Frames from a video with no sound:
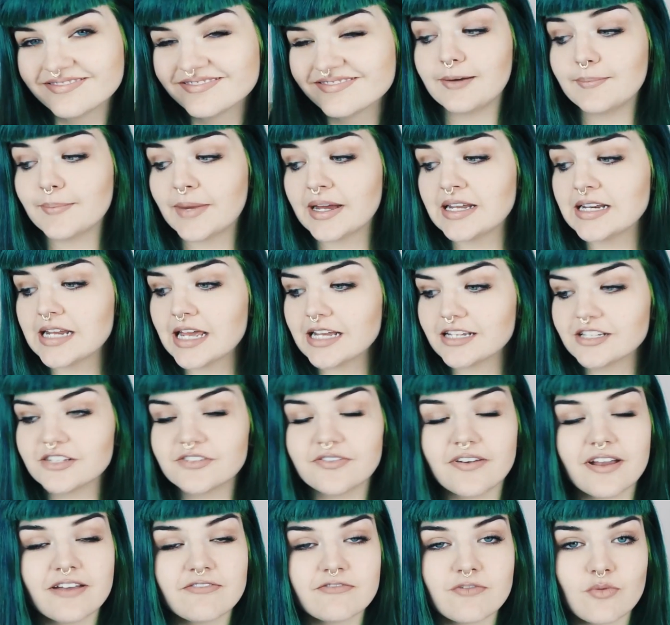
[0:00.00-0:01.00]
My next
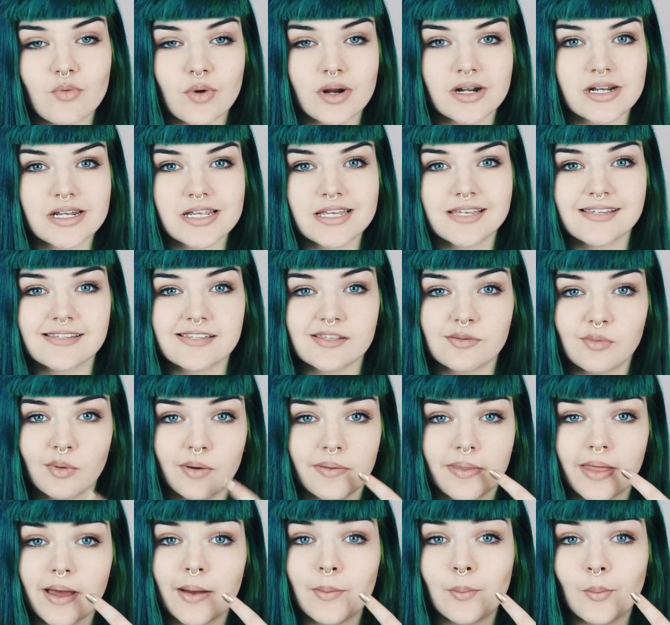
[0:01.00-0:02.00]
favourite one is the
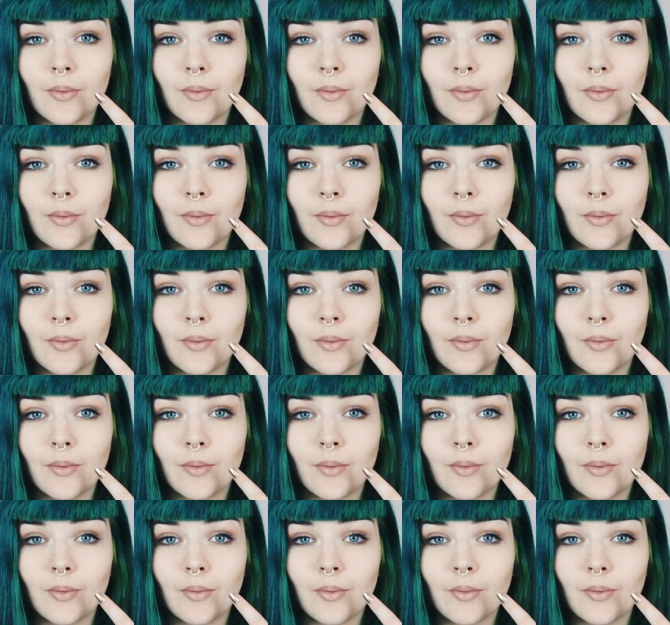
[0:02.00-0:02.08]
one that I'm